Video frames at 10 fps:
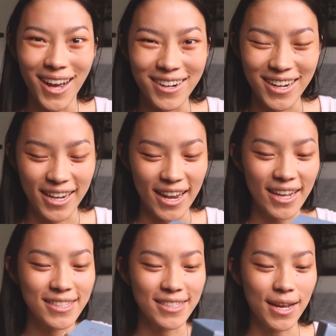All right,
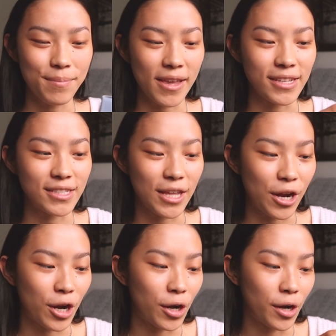next up is
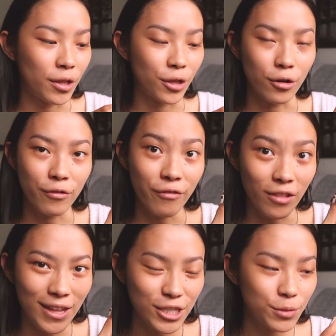their little
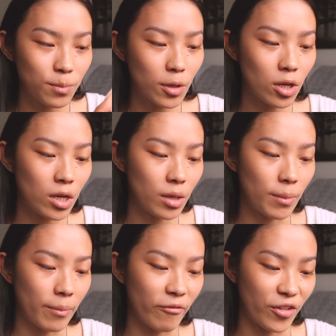flush
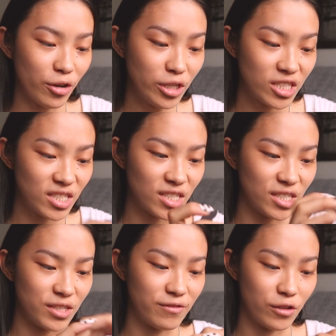balm. I'm very
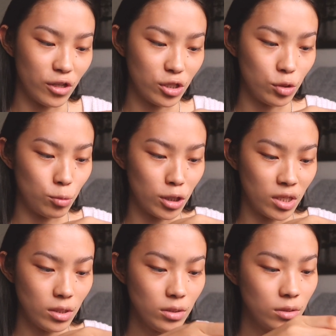excited for this one.